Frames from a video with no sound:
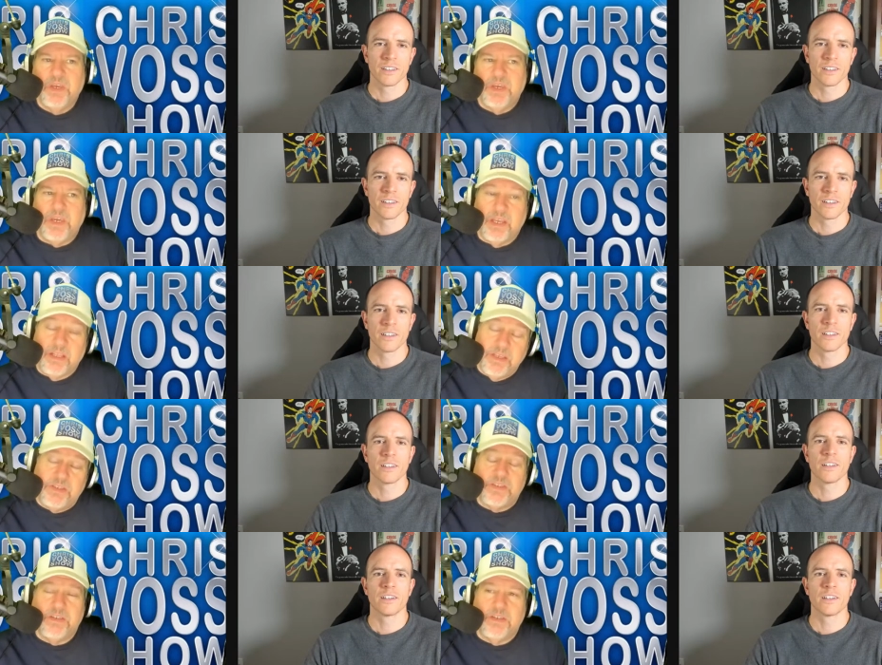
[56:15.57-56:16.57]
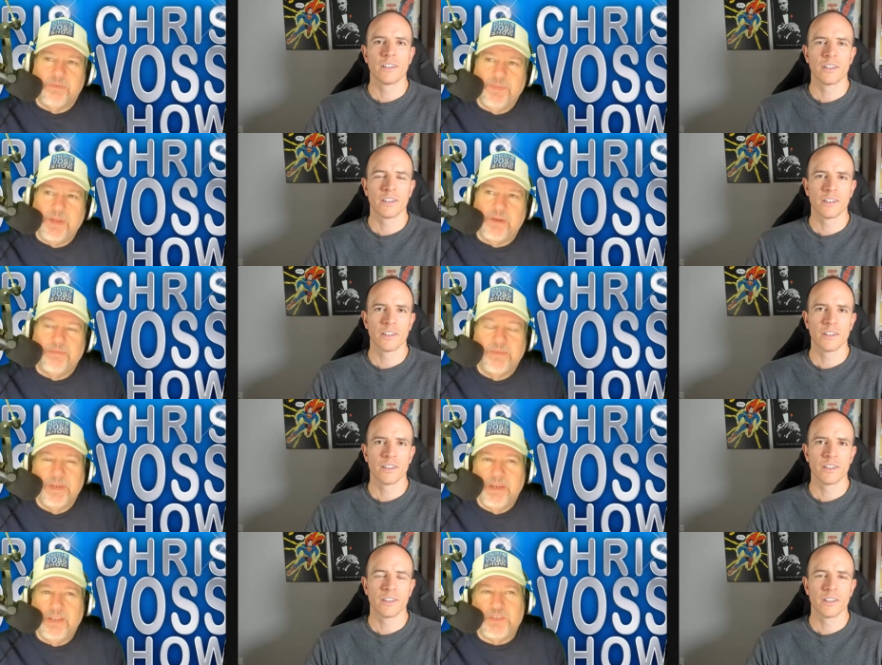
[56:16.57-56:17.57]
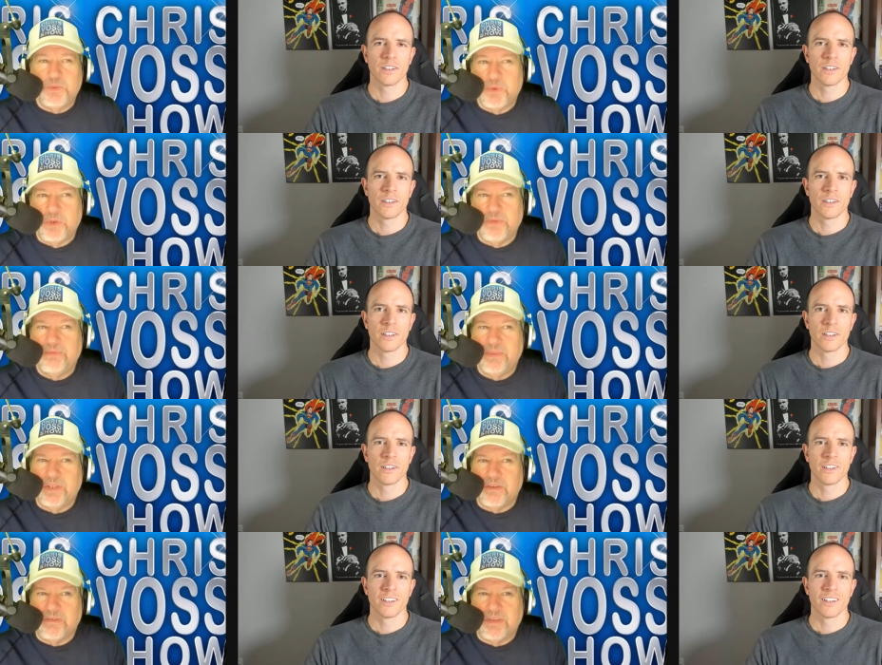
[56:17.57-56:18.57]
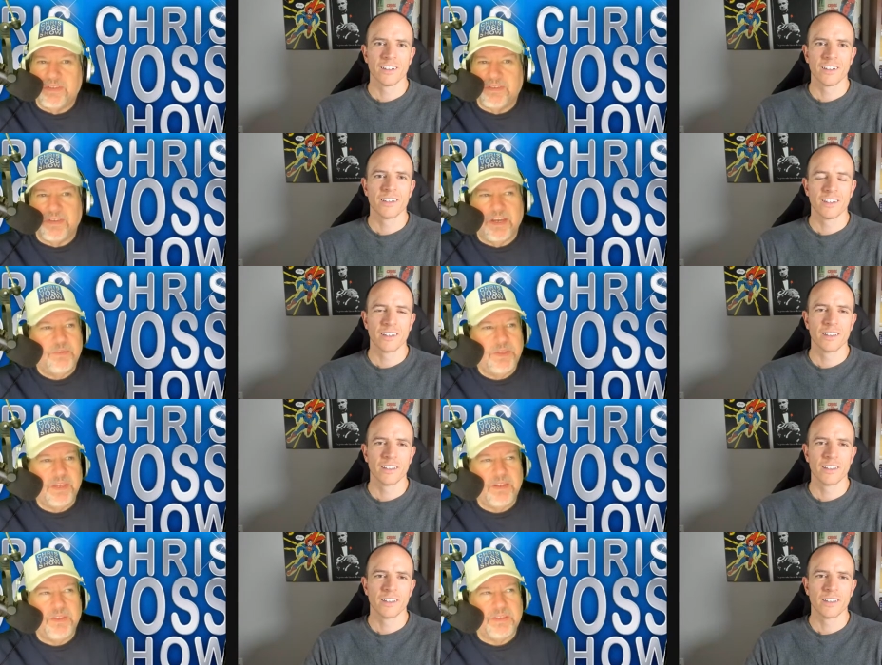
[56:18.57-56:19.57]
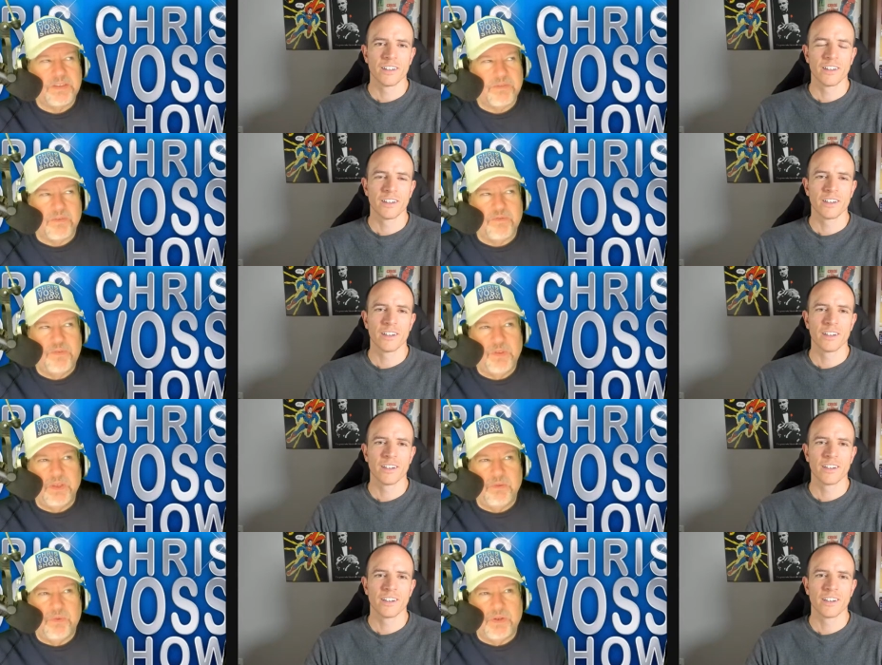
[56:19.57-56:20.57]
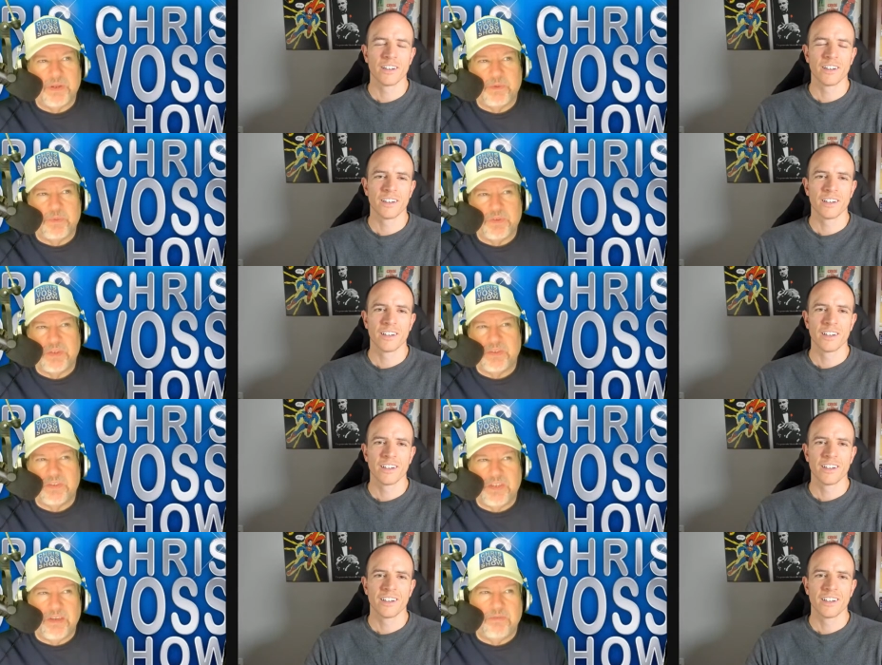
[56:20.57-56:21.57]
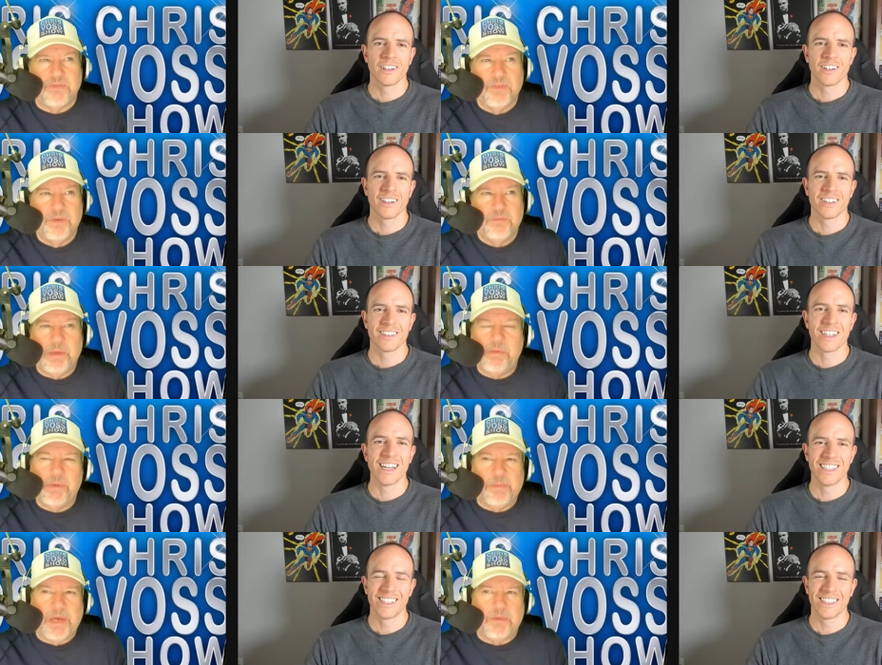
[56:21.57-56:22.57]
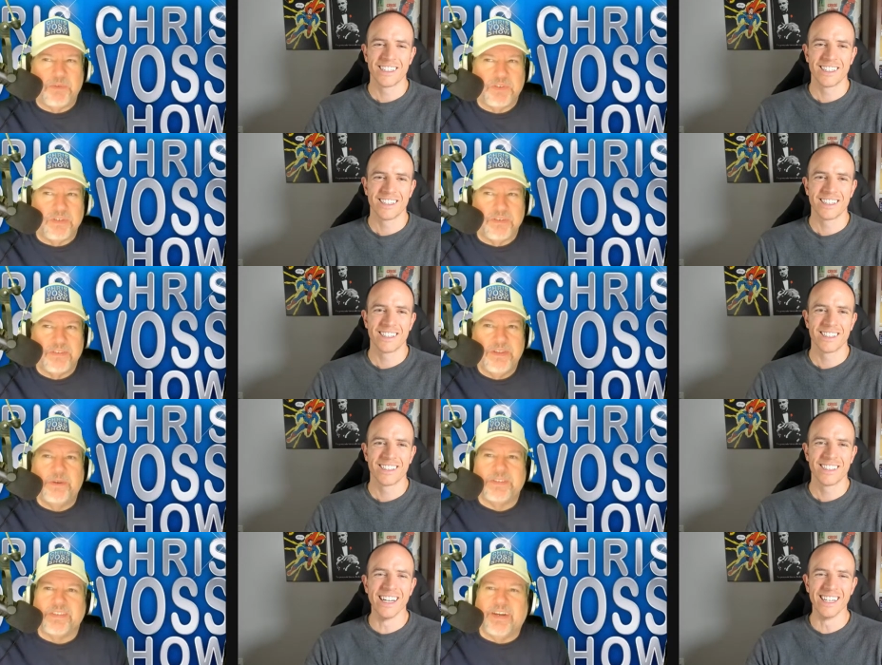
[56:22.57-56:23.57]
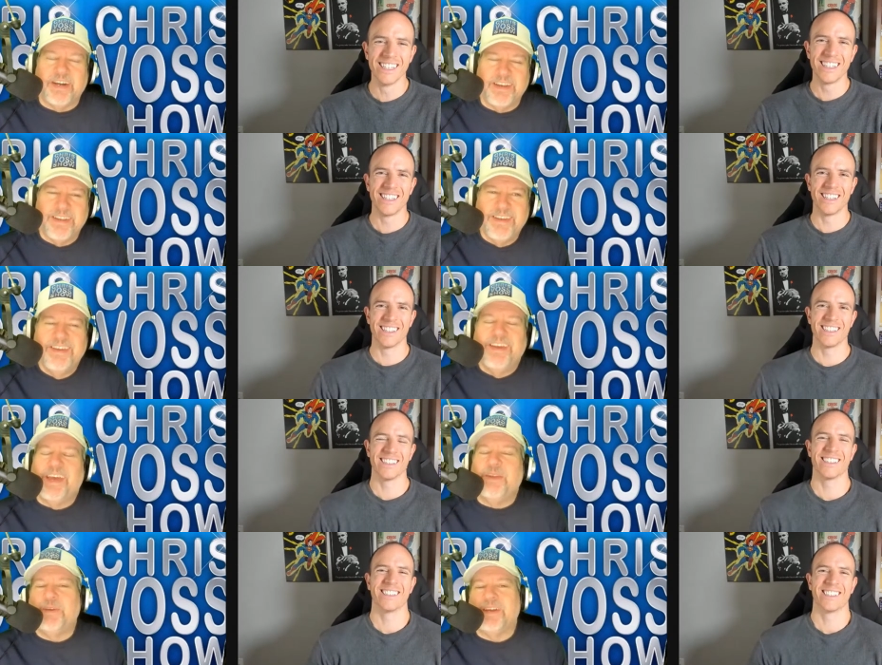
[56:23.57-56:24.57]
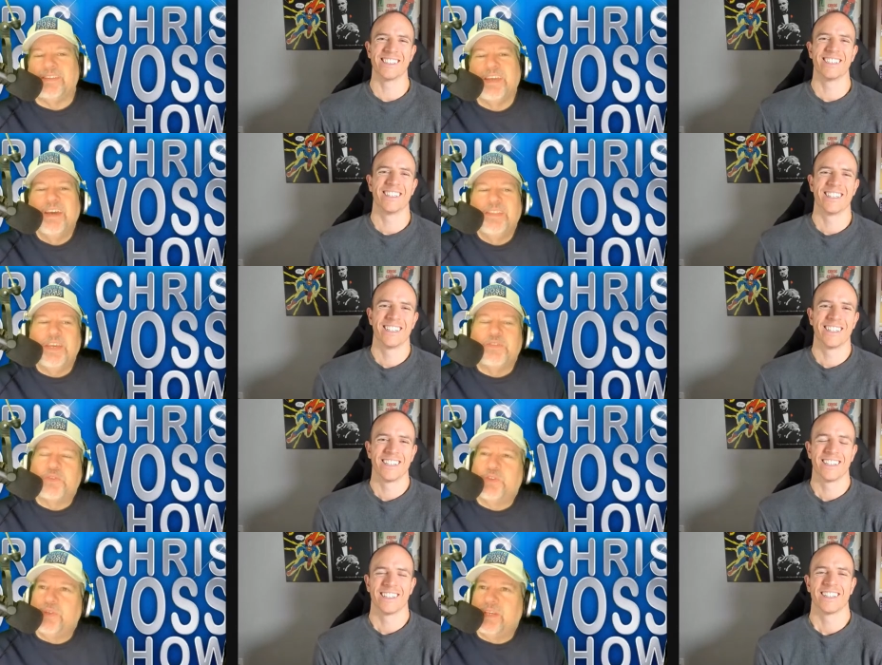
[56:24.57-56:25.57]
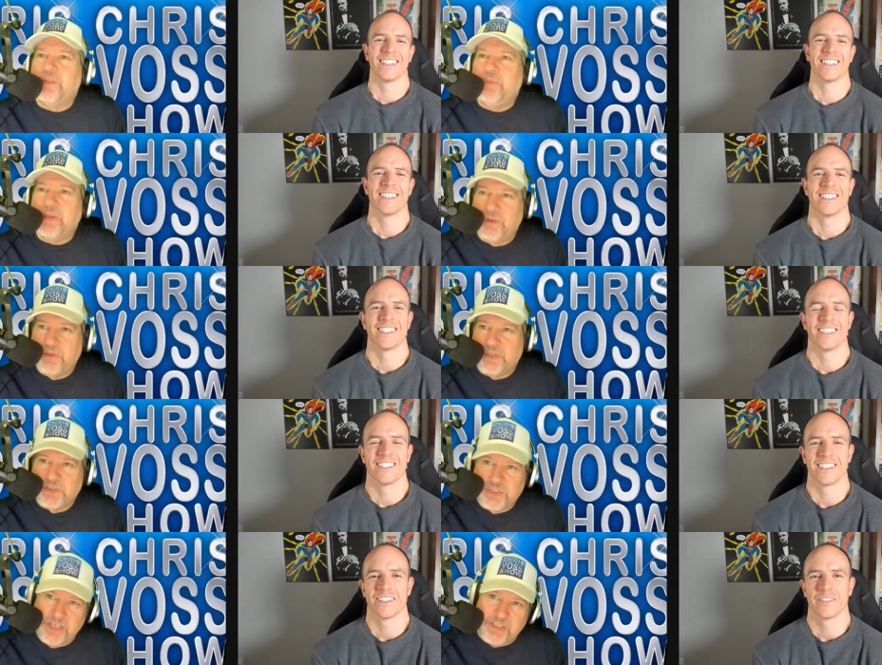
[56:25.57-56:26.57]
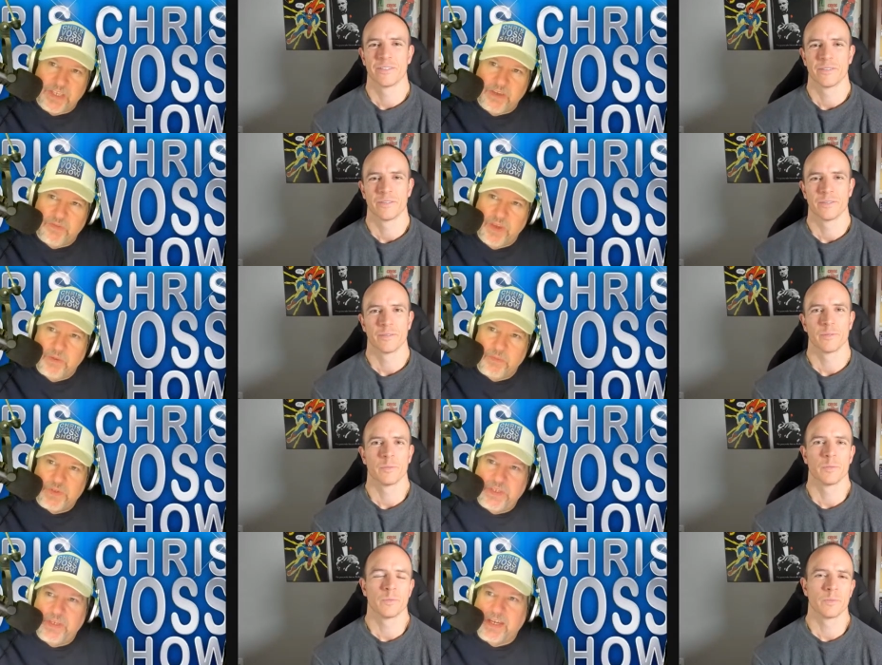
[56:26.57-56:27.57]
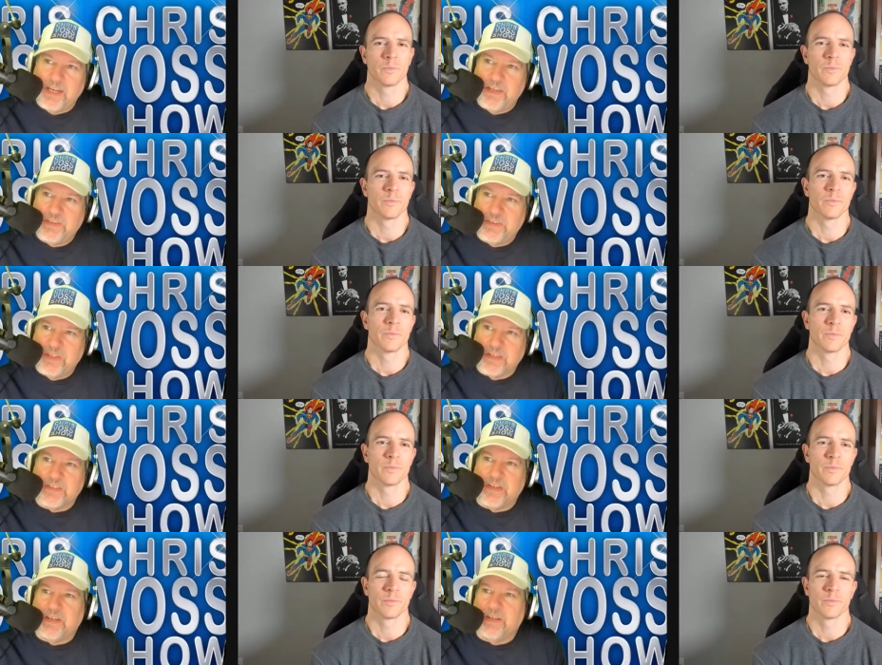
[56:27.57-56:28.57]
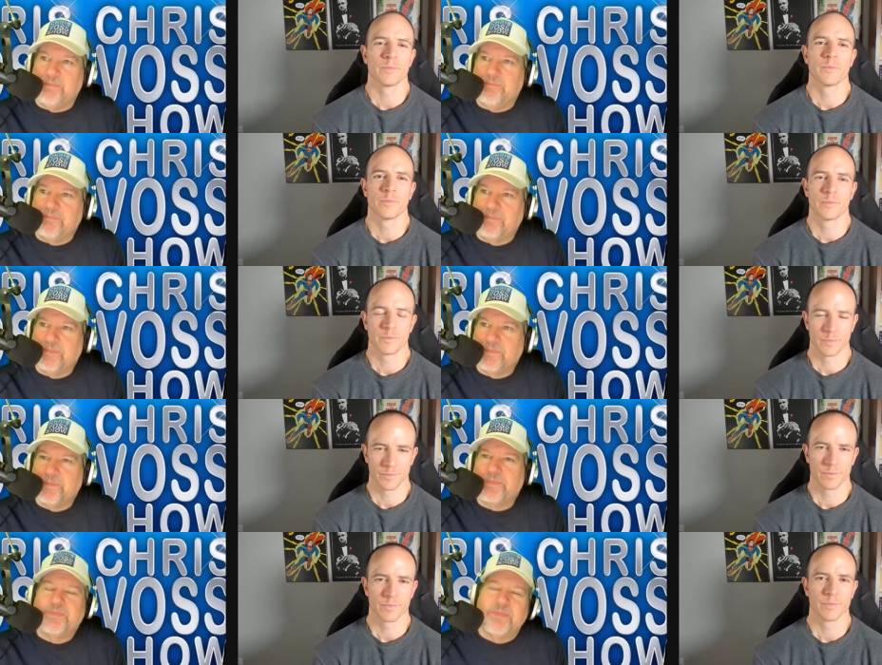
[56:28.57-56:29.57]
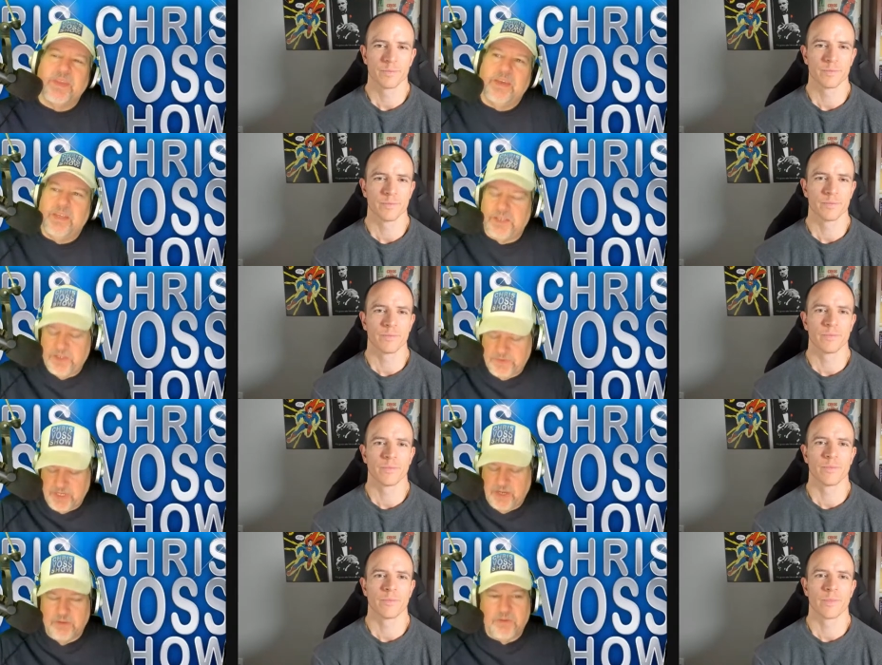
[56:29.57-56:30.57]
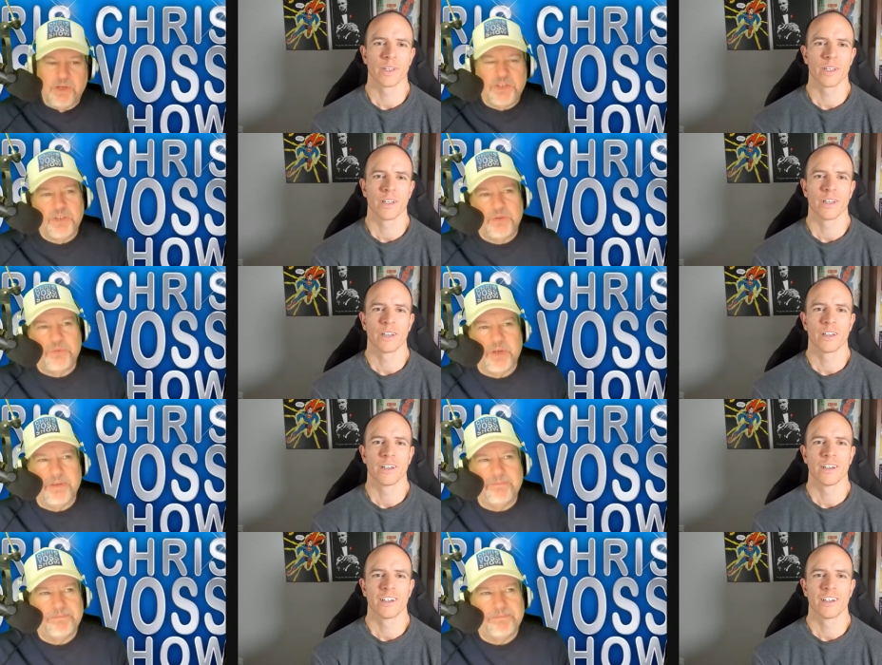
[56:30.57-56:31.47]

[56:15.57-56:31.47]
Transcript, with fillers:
Speaker 1: at least uh, you know it's the world you know it's i don't think anything's ever fully 100% safe maybe my mattress is no it's not anyway guys thanks for tuning in be good at other. stay safe and we'll see you guys next time that have was mm. out great show bryan